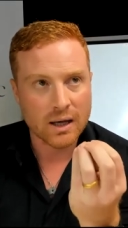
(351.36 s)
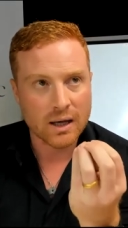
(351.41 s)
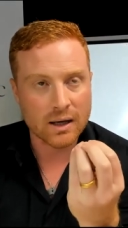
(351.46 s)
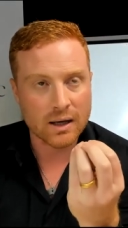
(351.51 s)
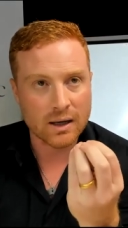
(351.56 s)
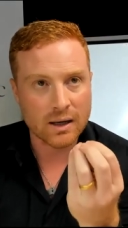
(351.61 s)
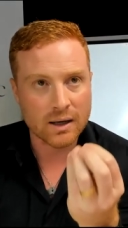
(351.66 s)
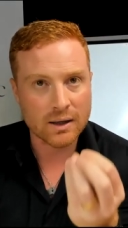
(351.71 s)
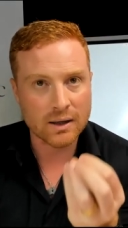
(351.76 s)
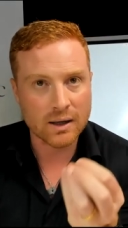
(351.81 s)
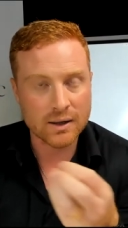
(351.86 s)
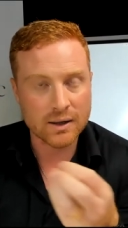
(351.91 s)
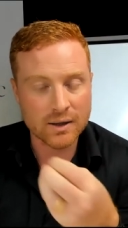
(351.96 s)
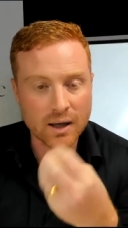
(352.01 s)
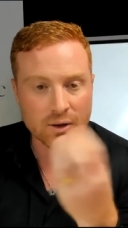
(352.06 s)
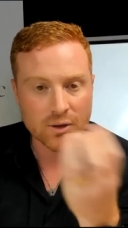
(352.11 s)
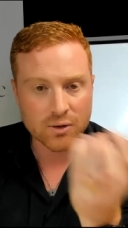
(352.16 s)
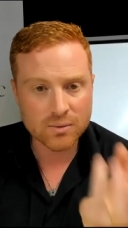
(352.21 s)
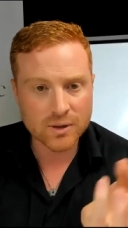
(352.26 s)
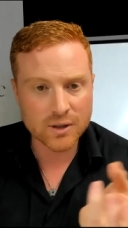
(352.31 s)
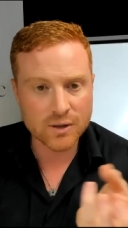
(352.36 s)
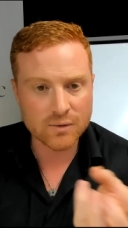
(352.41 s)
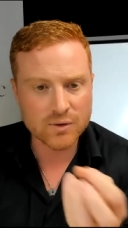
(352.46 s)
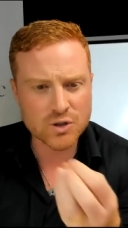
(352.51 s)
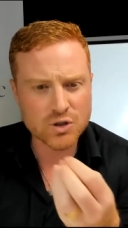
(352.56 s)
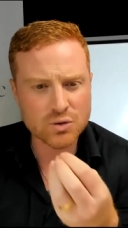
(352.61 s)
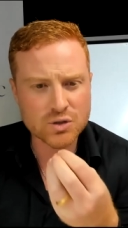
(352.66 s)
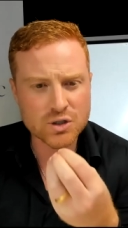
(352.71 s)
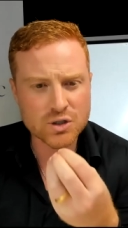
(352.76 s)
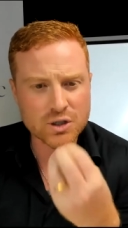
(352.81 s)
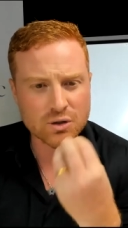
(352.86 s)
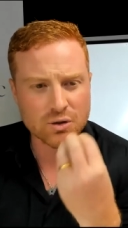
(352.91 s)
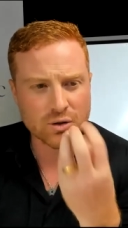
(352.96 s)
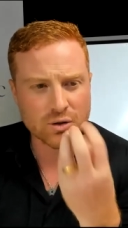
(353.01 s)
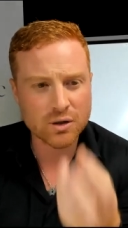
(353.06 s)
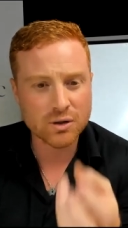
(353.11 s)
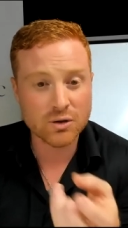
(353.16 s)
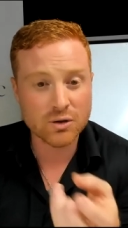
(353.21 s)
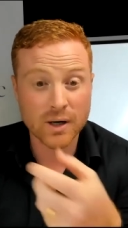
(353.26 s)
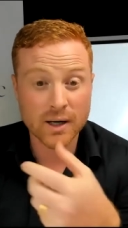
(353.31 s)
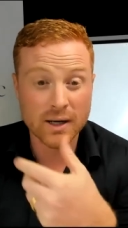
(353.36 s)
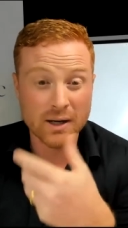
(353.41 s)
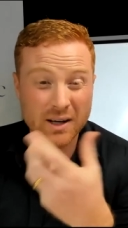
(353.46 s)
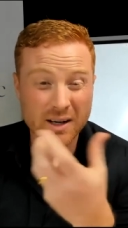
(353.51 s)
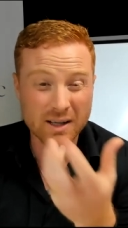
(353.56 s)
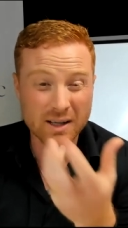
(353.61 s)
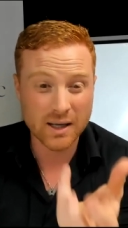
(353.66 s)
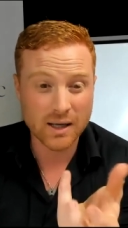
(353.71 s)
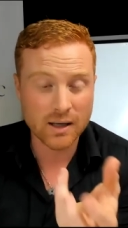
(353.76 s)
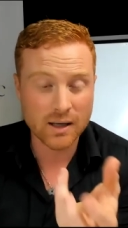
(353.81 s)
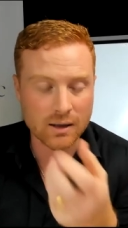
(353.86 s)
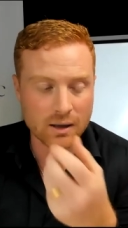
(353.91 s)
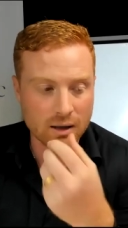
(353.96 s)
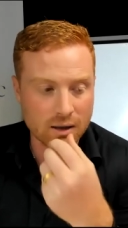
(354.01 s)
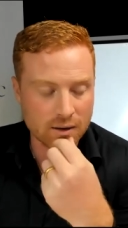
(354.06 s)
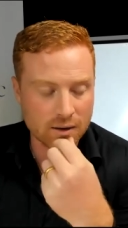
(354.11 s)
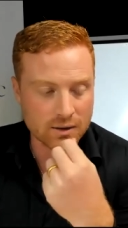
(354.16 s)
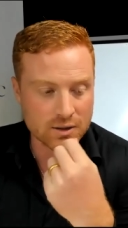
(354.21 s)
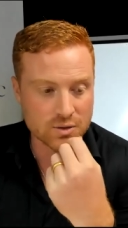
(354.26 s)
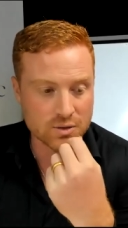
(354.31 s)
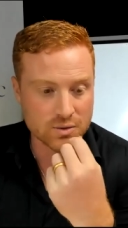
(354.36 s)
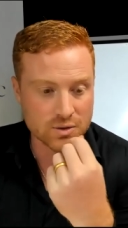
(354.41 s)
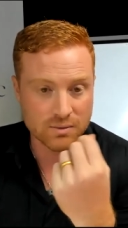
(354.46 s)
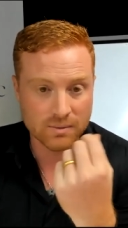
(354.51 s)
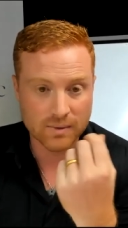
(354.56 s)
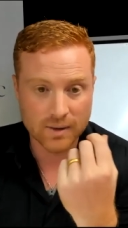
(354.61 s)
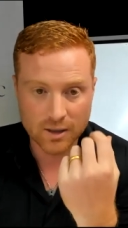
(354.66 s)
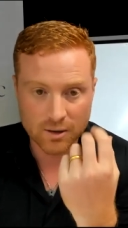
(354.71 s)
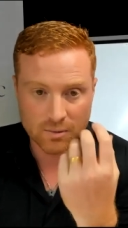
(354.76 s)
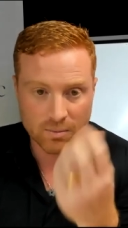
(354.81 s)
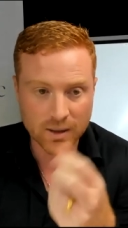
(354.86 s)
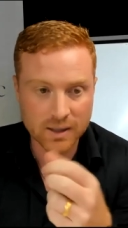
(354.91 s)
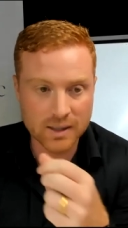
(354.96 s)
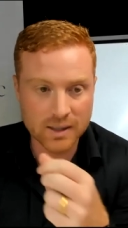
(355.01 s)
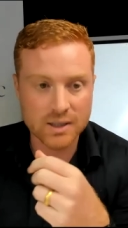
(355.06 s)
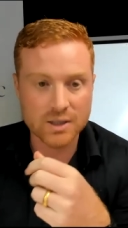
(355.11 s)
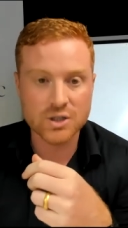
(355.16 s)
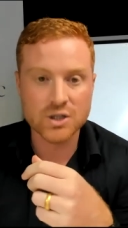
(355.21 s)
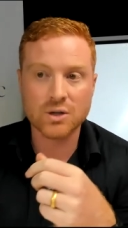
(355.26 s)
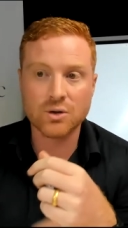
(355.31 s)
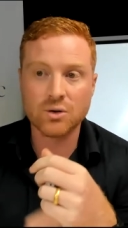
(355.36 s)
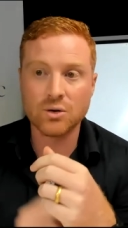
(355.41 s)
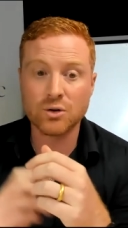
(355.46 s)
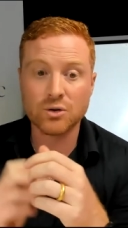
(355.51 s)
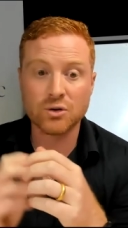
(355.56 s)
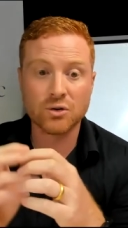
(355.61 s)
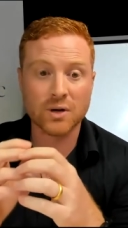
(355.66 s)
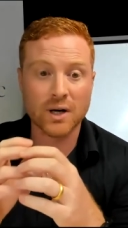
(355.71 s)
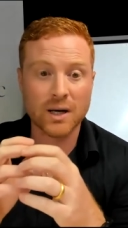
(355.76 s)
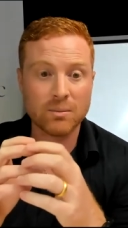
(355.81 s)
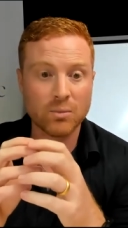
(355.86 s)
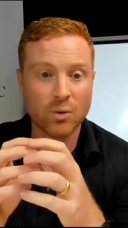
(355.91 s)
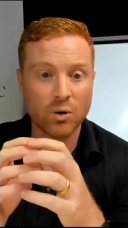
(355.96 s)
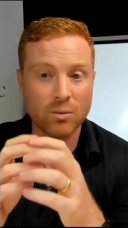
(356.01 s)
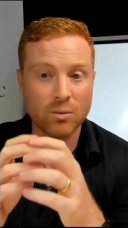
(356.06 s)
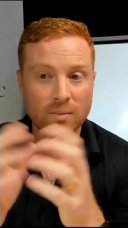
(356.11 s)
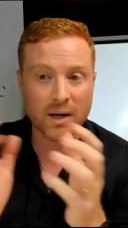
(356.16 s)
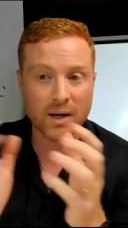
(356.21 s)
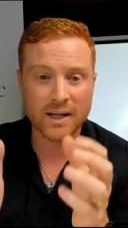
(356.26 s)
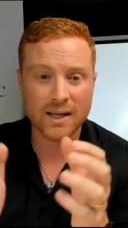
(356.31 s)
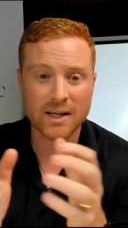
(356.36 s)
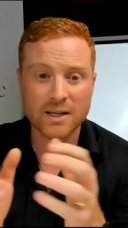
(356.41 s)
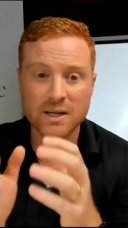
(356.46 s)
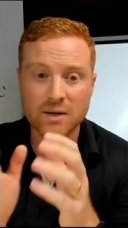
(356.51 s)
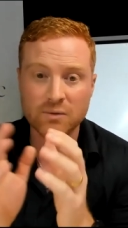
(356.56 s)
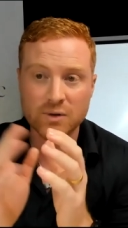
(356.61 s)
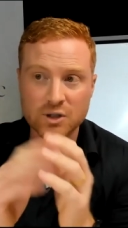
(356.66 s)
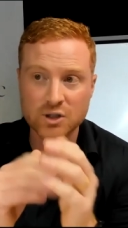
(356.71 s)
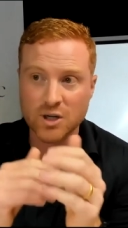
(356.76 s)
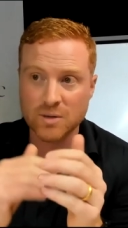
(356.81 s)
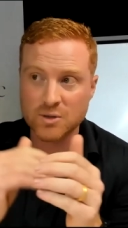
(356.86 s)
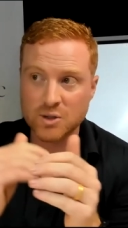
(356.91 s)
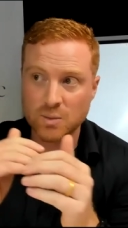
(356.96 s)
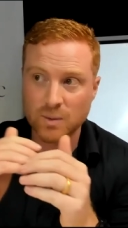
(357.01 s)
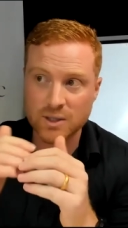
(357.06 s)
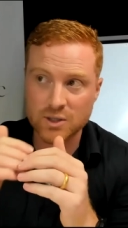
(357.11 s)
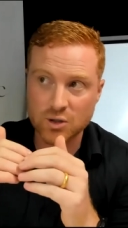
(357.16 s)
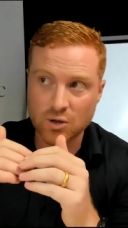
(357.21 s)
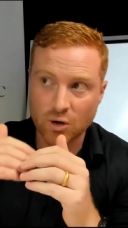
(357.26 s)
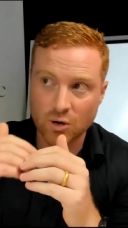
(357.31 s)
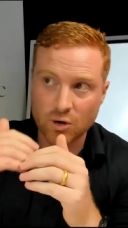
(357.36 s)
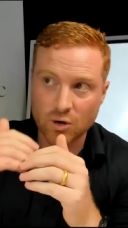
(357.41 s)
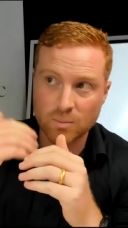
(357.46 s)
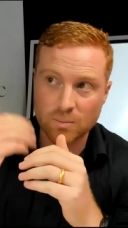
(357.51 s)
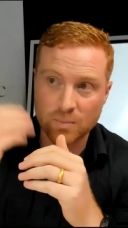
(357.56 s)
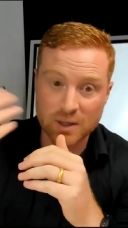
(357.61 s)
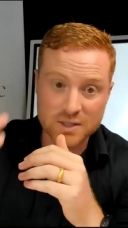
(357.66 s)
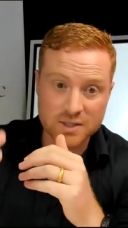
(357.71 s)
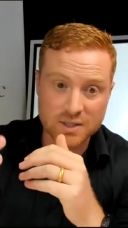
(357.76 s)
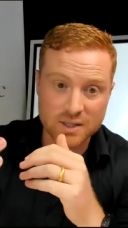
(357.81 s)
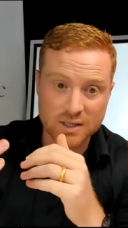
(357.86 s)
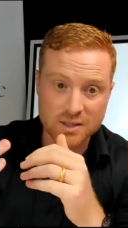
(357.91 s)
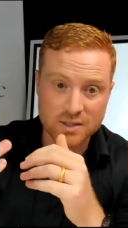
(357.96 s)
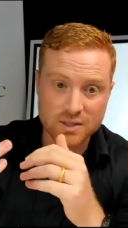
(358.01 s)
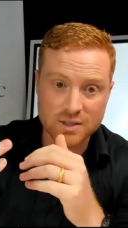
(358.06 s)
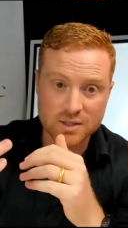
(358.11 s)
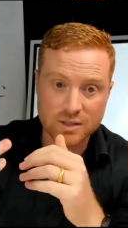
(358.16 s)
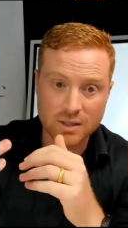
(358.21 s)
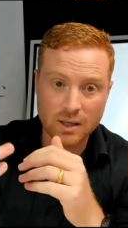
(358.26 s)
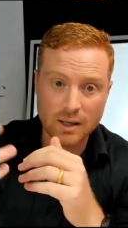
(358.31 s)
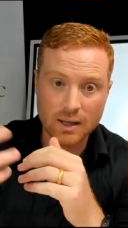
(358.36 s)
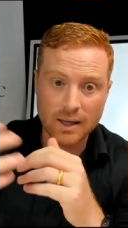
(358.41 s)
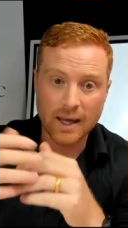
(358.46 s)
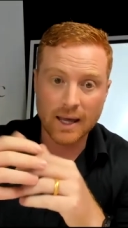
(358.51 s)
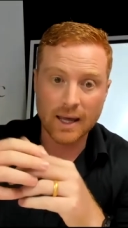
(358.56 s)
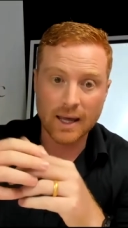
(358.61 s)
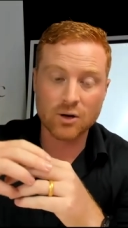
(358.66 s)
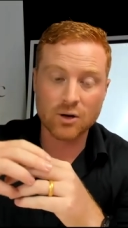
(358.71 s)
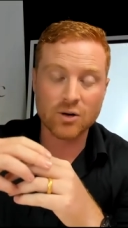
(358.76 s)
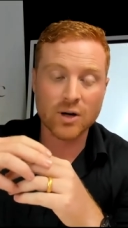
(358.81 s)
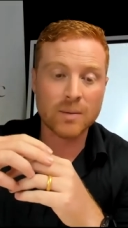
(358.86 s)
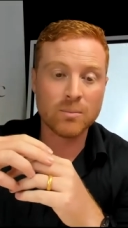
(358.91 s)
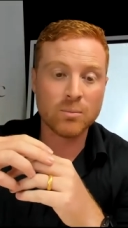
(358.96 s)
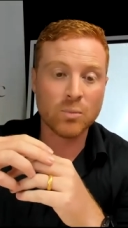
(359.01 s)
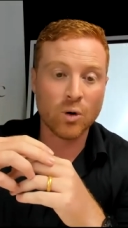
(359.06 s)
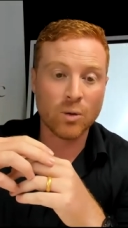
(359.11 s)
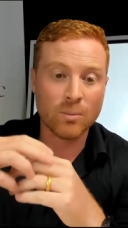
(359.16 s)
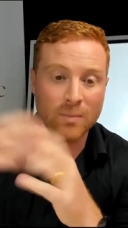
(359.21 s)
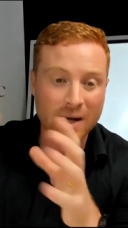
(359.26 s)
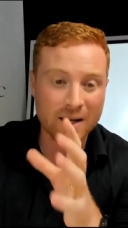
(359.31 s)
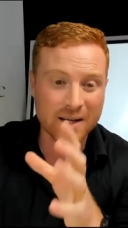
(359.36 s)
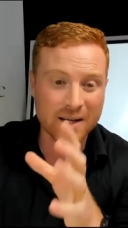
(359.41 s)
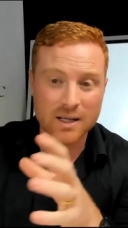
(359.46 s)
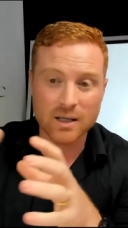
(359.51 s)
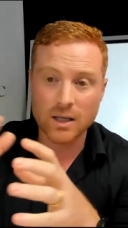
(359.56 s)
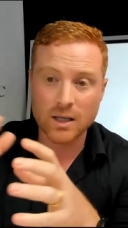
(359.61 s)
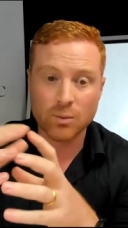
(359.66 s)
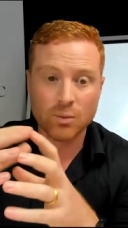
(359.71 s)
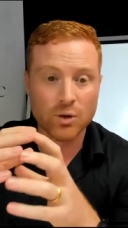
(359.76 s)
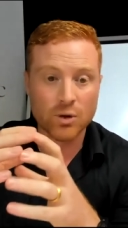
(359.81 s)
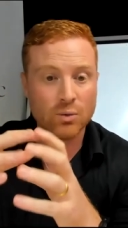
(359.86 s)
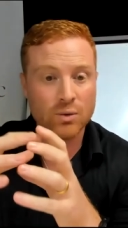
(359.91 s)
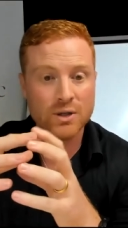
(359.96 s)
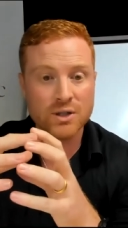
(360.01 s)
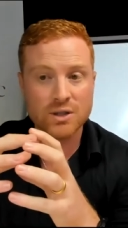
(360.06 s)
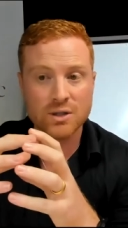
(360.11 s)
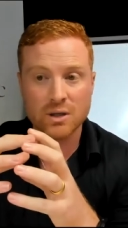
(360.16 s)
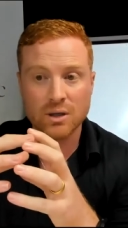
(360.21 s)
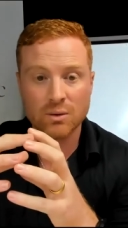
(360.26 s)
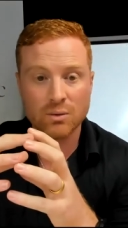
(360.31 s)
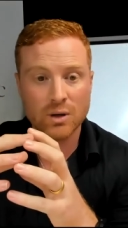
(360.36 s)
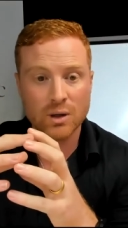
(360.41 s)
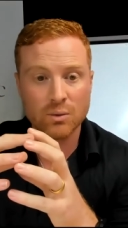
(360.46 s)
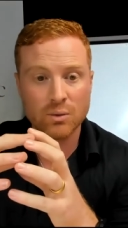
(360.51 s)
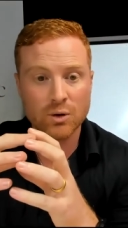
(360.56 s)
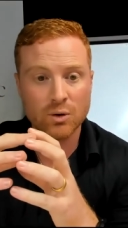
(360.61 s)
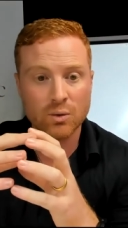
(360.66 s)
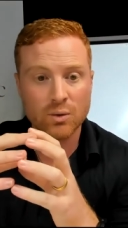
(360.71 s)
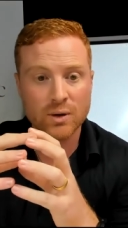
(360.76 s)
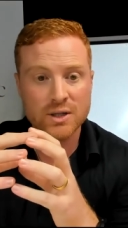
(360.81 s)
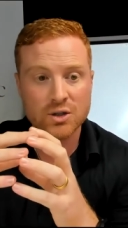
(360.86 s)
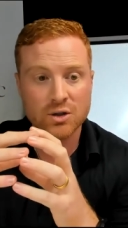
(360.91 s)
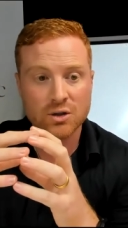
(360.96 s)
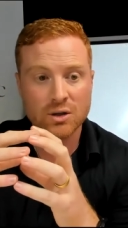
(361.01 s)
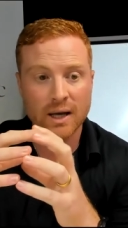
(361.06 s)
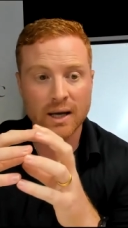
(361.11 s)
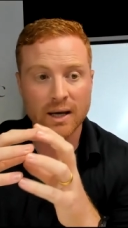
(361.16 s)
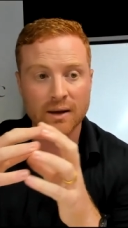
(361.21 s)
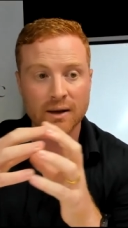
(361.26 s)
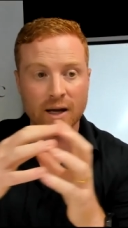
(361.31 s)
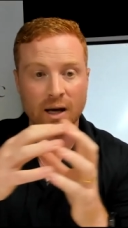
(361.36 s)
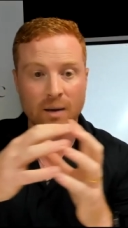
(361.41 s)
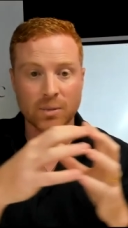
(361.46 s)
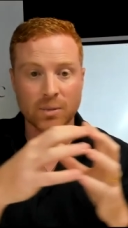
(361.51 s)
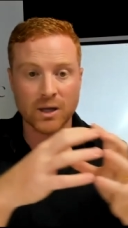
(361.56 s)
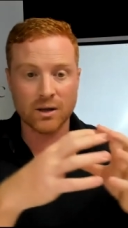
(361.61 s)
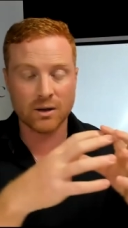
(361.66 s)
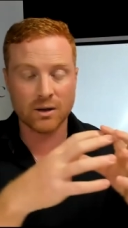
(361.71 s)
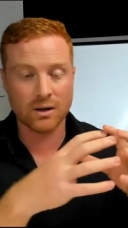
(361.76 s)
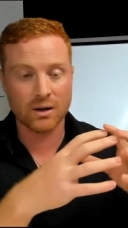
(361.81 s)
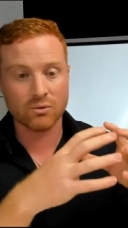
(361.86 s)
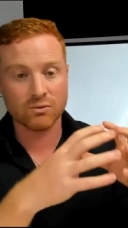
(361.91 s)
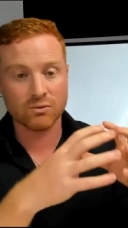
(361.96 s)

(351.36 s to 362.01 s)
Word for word: another individual, she couldn't create, and again, this was around money, she couldn't create more money. And every time she went to grow her business and create more money, it would always end up in